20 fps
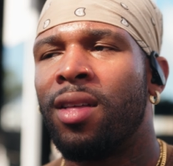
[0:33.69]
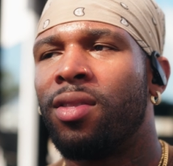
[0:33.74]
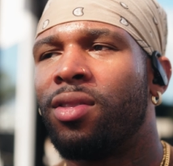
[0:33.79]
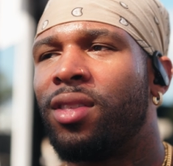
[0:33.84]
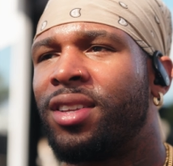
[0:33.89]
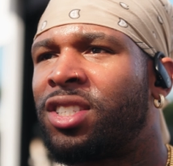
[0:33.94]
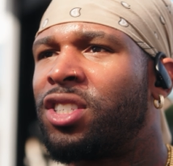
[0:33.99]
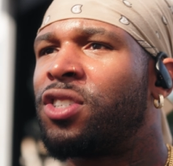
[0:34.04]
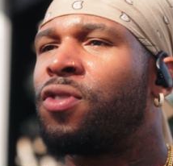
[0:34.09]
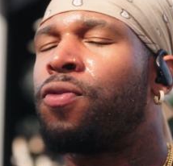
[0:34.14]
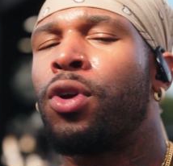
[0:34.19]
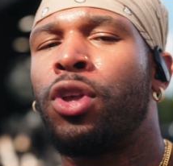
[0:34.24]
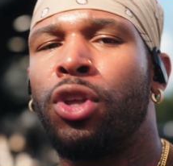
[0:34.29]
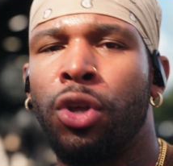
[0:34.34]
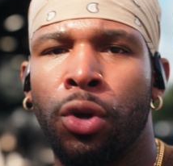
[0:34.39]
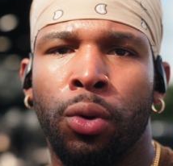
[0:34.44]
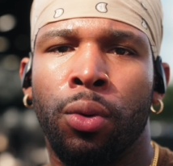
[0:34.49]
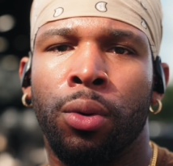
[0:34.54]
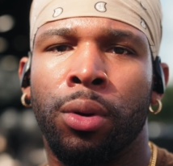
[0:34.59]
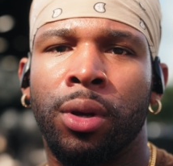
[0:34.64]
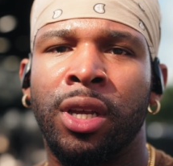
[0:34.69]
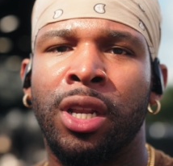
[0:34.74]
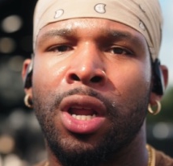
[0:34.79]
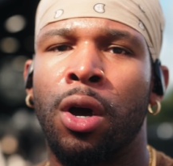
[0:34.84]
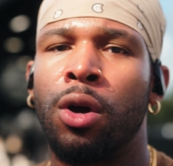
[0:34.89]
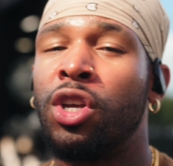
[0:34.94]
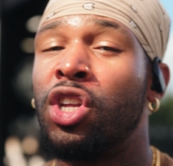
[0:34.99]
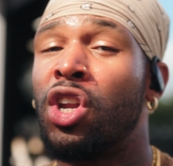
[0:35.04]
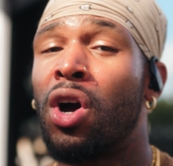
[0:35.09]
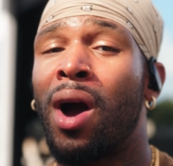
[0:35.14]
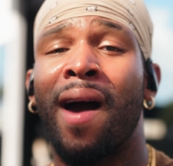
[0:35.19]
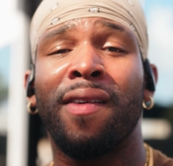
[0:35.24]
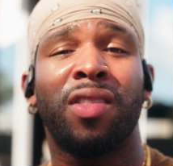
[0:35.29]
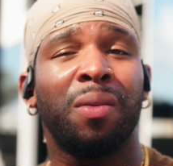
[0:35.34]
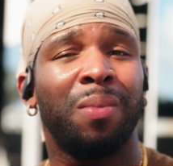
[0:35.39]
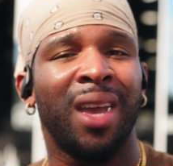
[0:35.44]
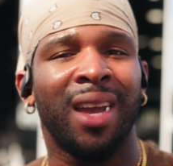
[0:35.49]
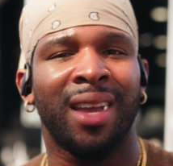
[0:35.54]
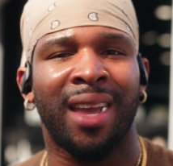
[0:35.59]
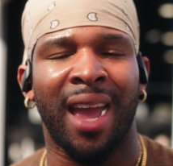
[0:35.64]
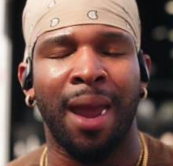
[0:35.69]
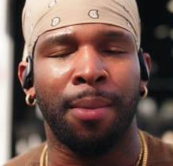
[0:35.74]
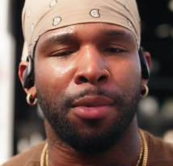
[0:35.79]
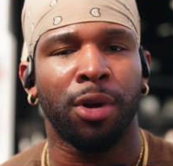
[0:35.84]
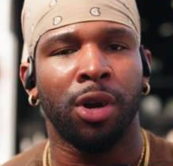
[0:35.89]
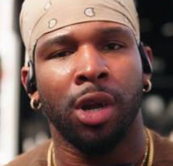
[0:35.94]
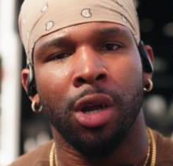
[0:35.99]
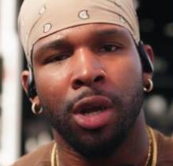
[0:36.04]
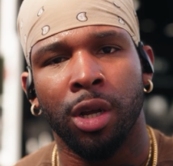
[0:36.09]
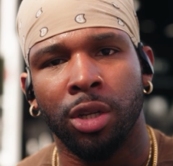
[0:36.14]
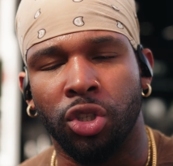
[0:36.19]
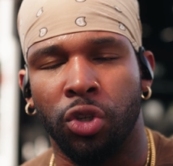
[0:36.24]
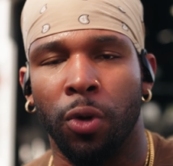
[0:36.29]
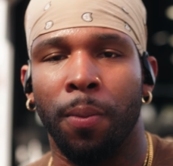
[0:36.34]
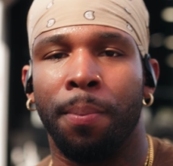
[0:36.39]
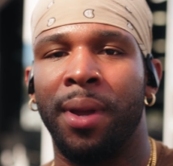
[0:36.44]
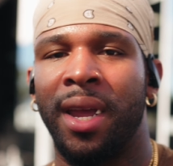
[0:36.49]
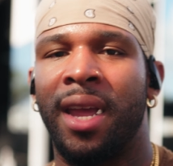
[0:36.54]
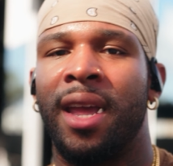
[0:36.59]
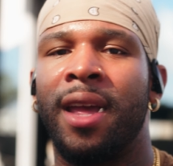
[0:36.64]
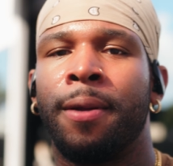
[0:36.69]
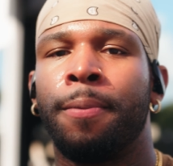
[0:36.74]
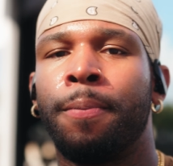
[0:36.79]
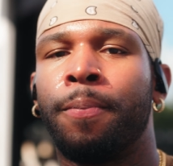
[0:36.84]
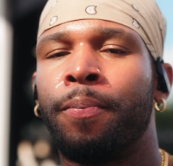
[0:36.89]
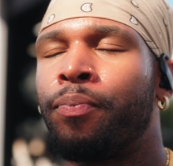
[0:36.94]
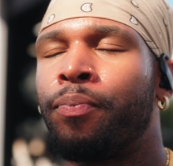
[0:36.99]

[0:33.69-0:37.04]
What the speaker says: This is for you. You don't have to be a gamer to be